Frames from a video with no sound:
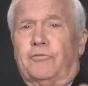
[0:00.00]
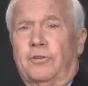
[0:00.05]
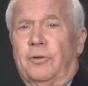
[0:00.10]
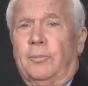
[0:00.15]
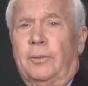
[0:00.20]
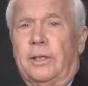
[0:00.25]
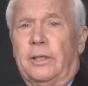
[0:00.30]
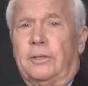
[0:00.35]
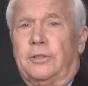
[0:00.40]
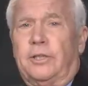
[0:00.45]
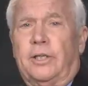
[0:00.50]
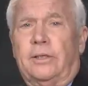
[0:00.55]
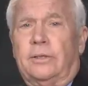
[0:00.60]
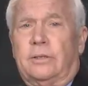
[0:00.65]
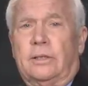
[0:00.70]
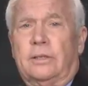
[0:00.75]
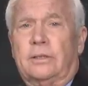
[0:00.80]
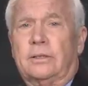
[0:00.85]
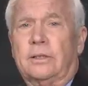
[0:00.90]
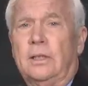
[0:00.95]
from me,
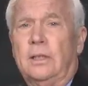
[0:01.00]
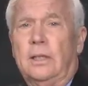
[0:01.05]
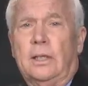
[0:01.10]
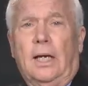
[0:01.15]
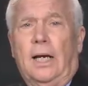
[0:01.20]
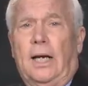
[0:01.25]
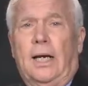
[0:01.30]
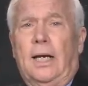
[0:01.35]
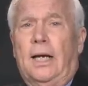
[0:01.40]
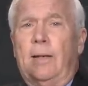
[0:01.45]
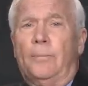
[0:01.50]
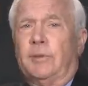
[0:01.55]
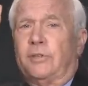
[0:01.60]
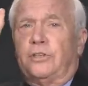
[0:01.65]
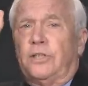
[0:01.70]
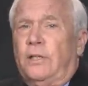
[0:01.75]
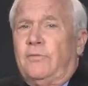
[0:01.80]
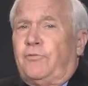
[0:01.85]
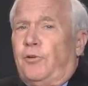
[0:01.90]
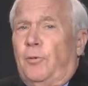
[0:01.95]
Jesus. I'm a
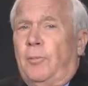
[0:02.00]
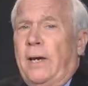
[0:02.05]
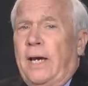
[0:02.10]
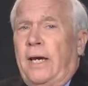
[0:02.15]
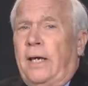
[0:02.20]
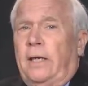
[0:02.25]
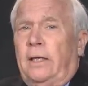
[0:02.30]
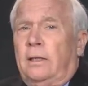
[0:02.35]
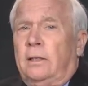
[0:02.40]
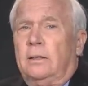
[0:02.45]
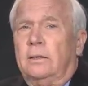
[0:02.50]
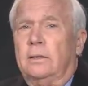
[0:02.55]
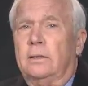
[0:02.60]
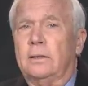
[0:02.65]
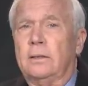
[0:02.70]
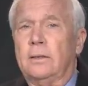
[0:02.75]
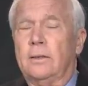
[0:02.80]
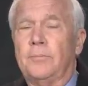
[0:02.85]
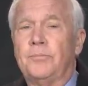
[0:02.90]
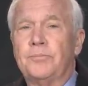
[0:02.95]
sinful man.
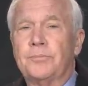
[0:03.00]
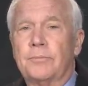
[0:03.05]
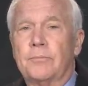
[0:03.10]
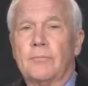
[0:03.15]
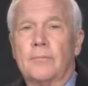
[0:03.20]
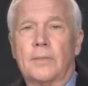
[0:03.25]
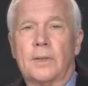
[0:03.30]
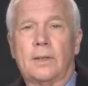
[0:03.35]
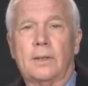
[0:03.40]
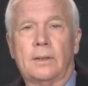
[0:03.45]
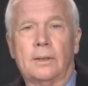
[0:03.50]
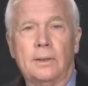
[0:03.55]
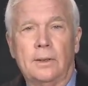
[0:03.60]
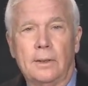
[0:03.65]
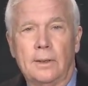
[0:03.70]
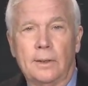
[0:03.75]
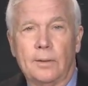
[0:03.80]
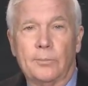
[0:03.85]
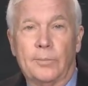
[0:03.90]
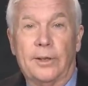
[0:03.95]

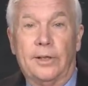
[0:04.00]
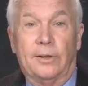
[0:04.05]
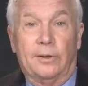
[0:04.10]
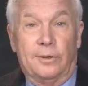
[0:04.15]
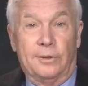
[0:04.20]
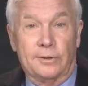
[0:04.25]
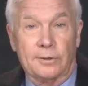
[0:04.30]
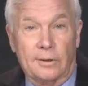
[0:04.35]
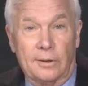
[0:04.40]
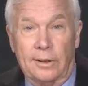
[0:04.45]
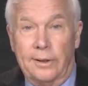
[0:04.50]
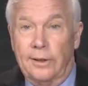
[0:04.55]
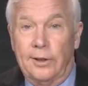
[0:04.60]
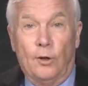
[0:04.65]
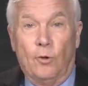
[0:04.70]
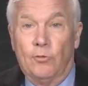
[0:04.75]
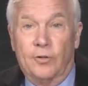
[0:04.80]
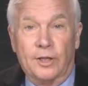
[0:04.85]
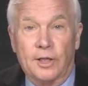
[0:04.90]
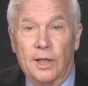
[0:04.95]
Peter is clearly
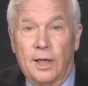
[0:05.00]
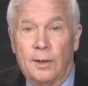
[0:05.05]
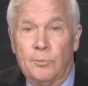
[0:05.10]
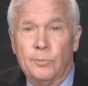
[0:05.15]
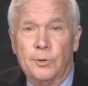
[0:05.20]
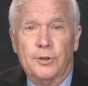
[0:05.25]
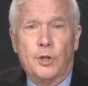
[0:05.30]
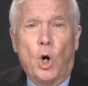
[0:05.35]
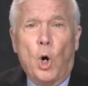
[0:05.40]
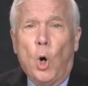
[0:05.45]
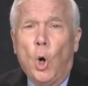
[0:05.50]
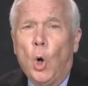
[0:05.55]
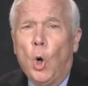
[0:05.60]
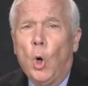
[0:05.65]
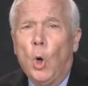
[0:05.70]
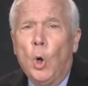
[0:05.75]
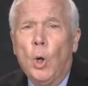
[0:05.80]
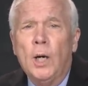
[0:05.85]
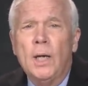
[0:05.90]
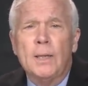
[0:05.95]
overcome with
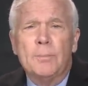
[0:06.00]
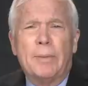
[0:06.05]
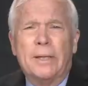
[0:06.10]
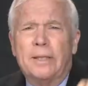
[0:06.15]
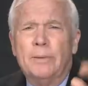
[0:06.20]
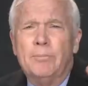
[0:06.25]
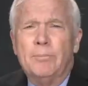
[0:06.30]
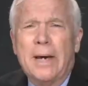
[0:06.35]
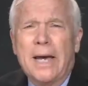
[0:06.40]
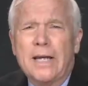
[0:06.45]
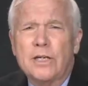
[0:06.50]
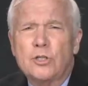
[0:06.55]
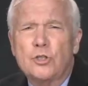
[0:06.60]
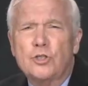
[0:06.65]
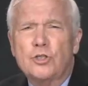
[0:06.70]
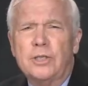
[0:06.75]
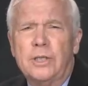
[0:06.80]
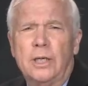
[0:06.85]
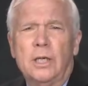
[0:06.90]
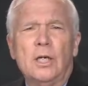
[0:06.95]
awe by the
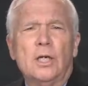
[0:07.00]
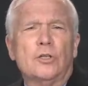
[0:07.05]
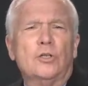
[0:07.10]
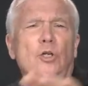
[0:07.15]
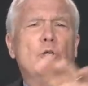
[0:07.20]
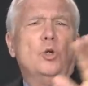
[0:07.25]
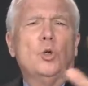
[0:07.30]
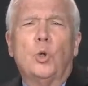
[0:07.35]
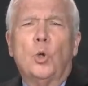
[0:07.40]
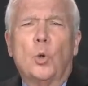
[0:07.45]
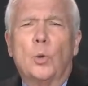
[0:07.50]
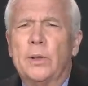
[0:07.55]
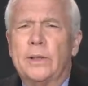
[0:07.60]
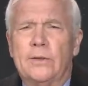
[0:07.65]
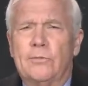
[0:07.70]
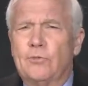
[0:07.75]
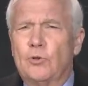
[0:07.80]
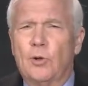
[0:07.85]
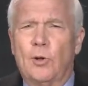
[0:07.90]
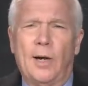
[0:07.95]
majesty, the glory
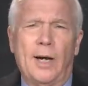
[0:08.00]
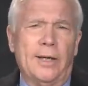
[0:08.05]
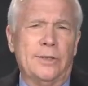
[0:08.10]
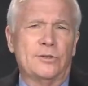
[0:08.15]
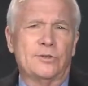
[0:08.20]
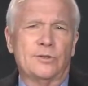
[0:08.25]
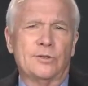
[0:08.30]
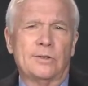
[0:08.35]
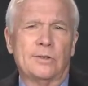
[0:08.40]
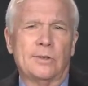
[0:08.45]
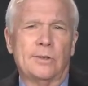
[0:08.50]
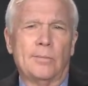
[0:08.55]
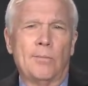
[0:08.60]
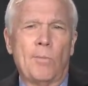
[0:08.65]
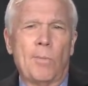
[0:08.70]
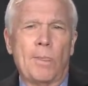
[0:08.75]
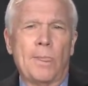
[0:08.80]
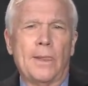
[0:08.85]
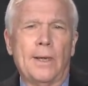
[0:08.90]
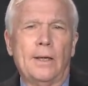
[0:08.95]
of Christ.
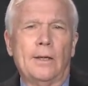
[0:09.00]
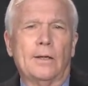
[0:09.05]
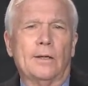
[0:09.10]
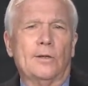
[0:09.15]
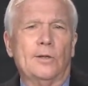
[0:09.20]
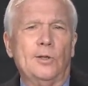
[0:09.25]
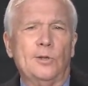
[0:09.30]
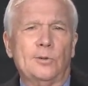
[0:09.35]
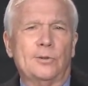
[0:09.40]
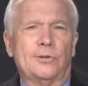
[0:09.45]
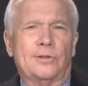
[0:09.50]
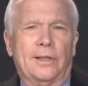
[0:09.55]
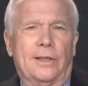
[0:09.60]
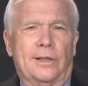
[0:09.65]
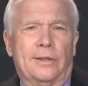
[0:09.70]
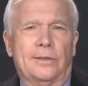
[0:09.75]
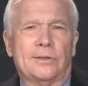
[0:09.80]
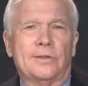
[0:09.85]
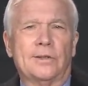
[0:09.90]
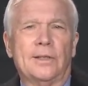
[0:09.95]
Luke
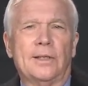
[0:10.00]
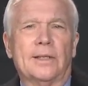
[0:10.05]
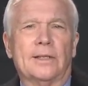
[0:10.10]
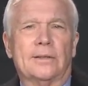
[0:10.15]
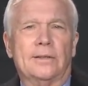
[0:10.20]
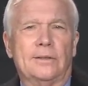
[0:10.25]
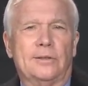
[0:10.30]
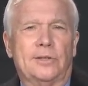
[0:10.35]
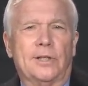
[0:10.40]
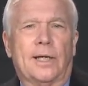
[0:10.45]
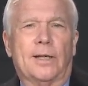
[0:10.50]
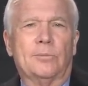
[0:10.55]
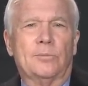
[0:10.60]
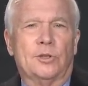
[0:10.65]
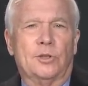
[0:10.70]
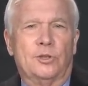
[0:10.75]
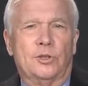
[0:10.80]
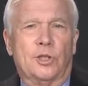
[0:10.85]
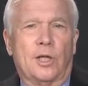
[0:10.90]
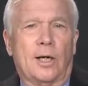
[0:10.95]
says that James
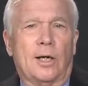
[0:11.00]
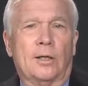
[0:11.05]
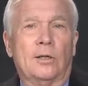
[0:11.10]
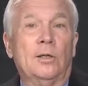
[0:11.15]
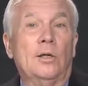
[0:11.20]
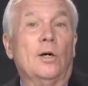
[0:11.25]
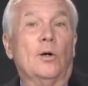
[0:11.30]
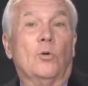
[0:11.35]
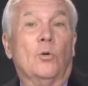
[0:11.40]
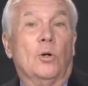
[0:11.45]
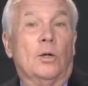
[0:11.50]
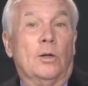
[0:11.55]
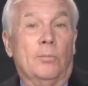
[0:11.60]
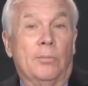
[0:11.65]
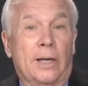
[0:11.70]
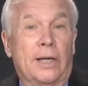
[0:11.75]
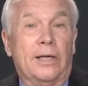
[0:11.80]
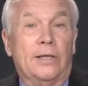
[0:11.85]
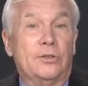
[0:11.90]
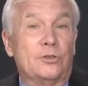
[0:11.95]
and John were
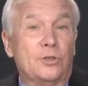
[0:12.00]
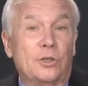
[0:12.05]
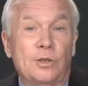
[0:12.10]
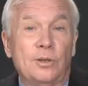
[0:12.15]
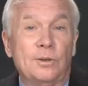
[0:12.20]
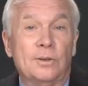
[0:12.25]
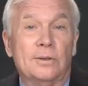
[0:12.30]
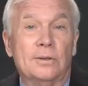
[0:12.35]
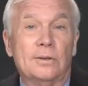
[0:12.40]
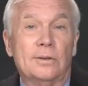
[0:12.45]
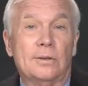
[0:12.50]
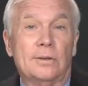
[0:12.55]
amazed too.